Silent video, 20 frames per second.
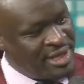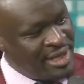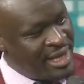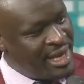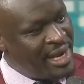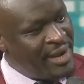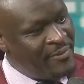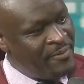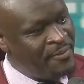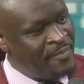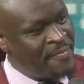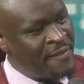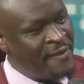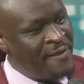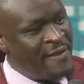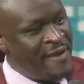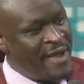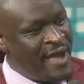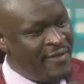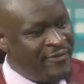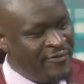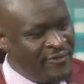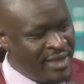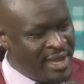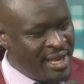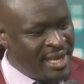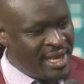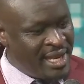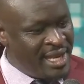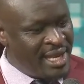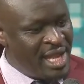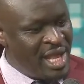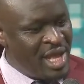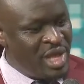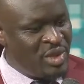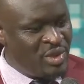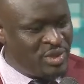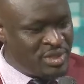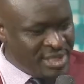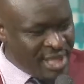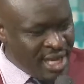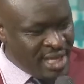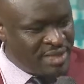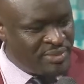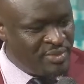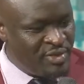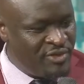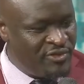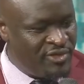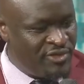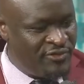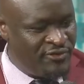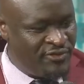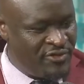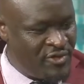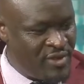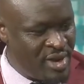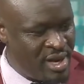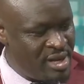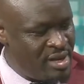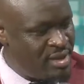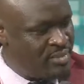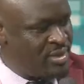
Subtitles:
there, and then you start moving forward.